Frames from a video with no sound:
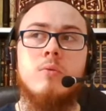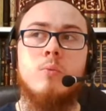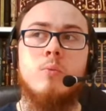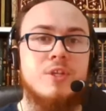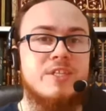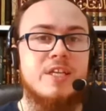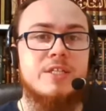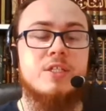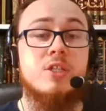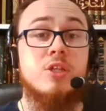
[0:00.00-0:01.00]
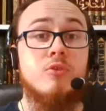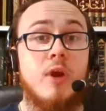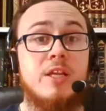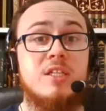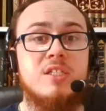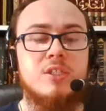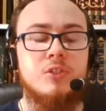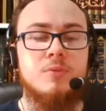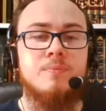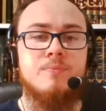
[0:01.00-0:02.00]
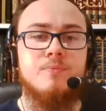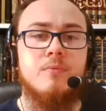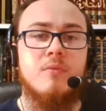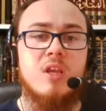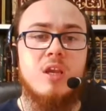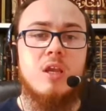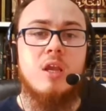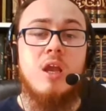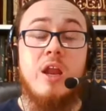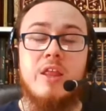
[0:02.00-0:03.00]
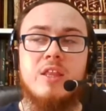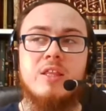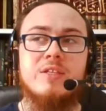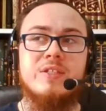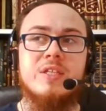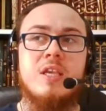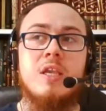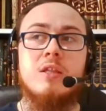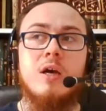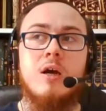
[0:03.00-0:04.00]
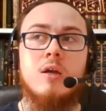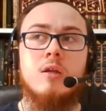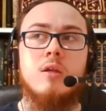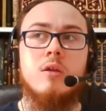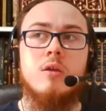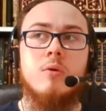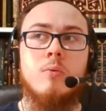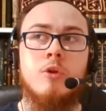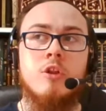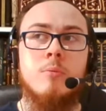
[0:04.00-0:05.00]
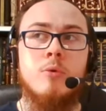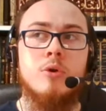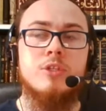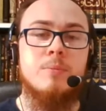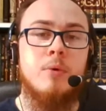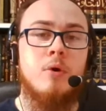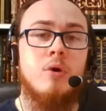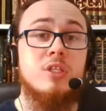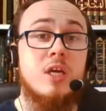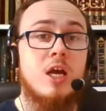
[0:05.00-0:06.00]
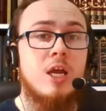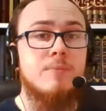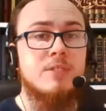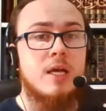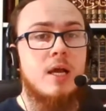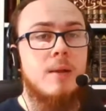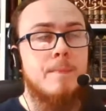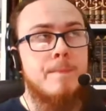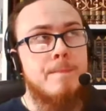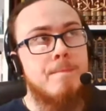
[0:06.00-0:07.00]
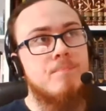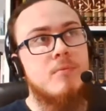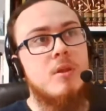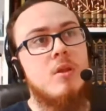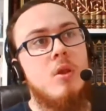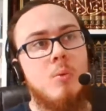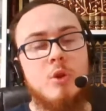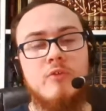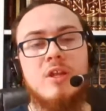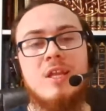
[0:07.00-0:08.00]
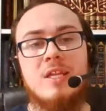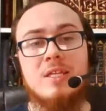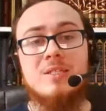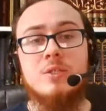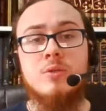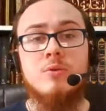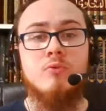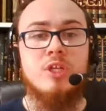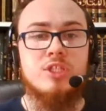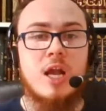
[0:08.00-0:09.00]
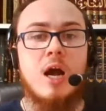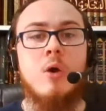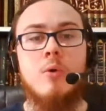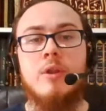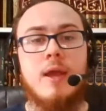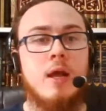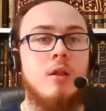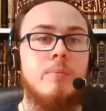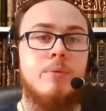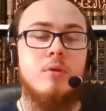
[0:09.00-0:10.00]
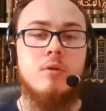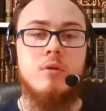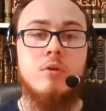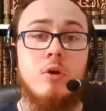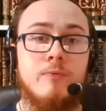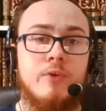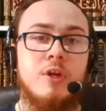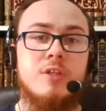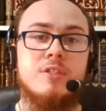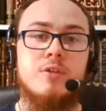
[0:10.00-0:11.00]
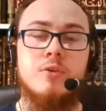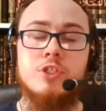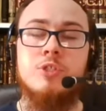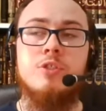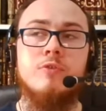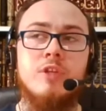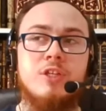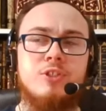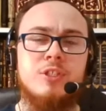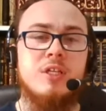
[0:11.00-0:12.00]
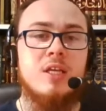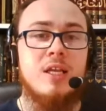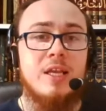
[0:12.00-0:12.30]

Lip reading: Was this the right decision? And I think this is key, that one of the most important times that we really need to reach out and help converts and those new to religion